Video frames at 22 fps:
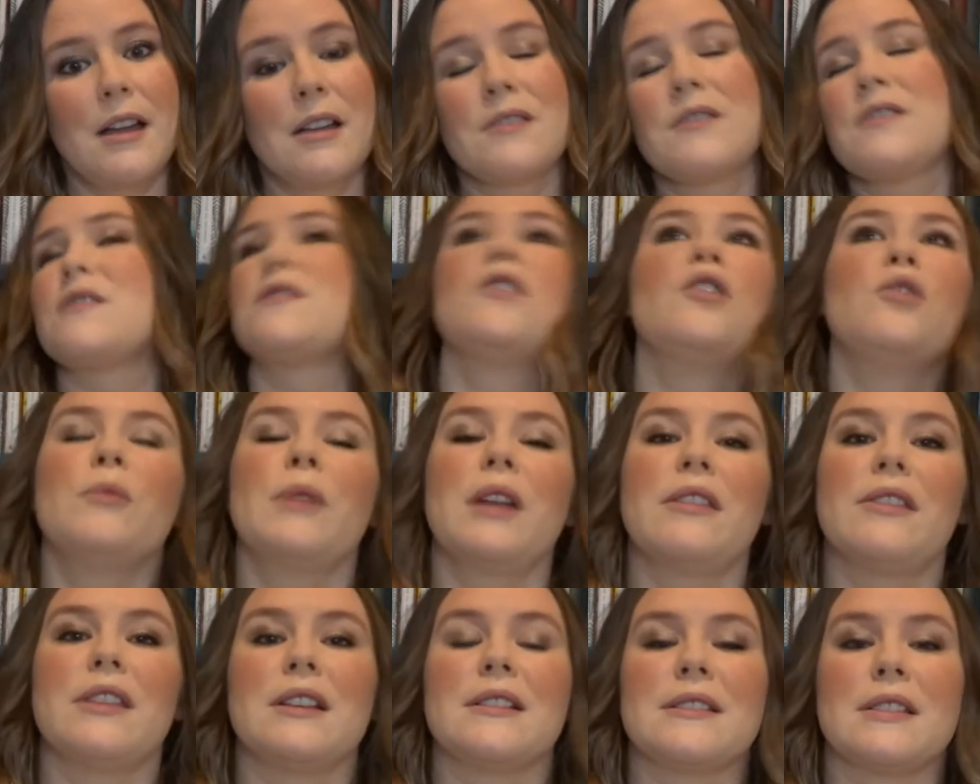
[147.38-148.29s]
so many
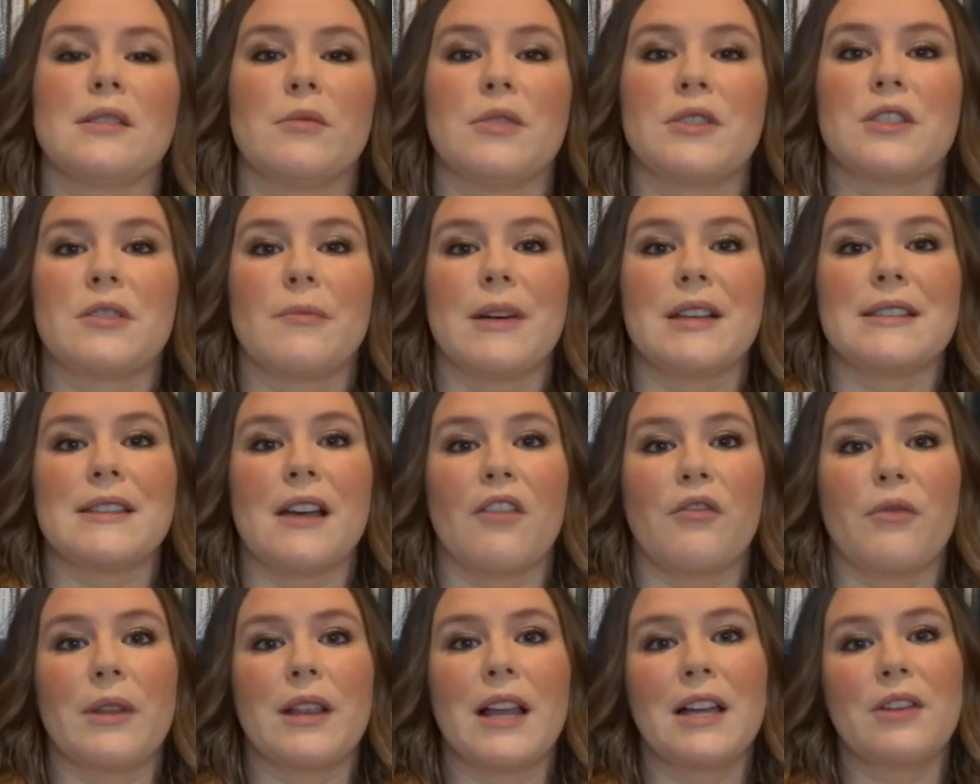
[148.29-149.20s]
things similar to
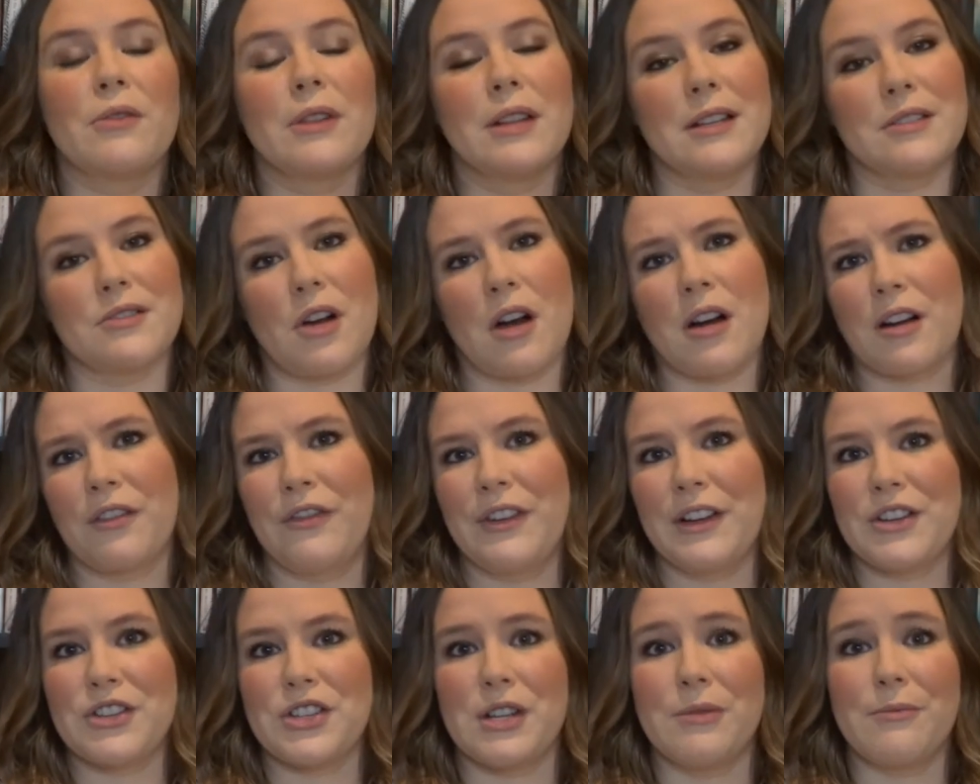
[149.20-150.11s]
myself. We like really dark
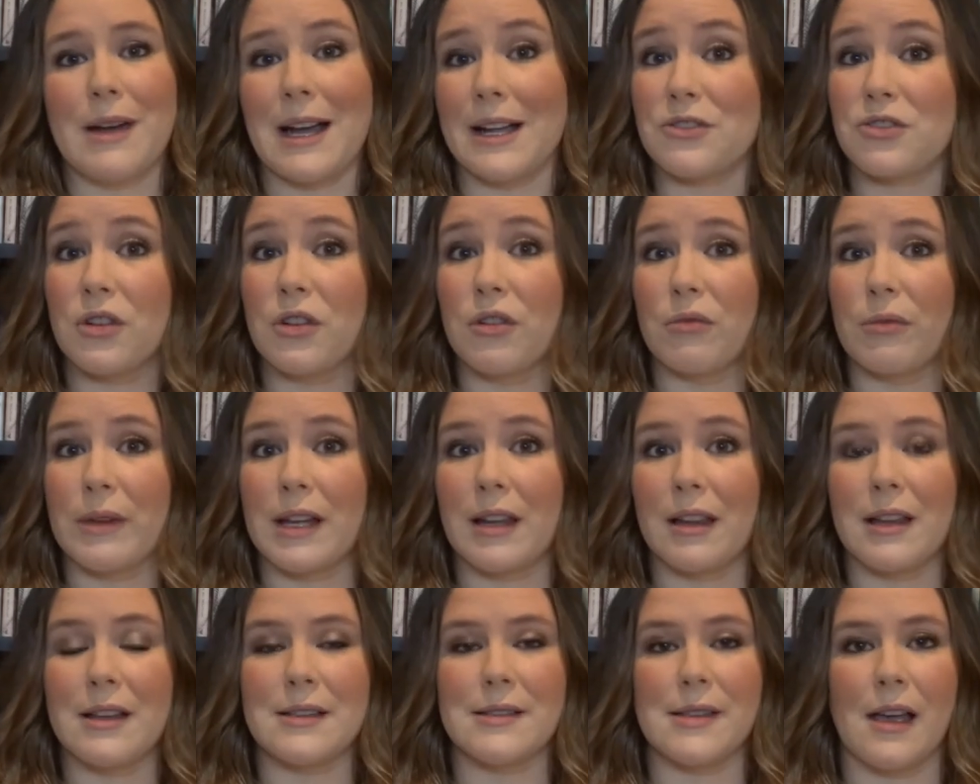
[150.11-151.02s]
fiction, magical
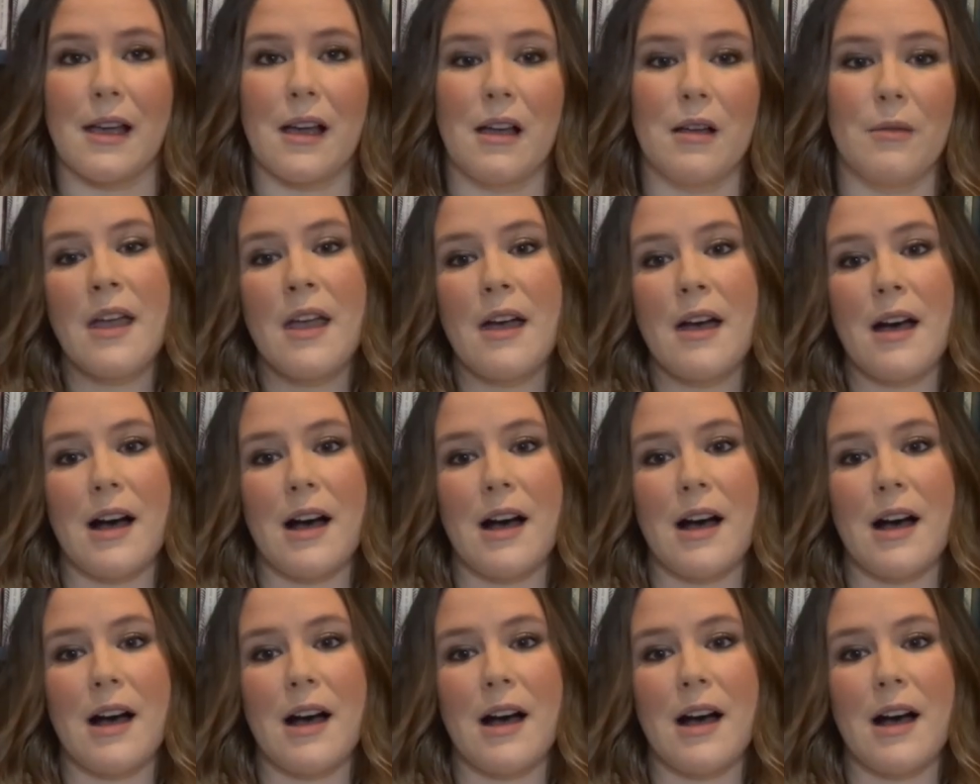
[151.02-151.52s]
realism,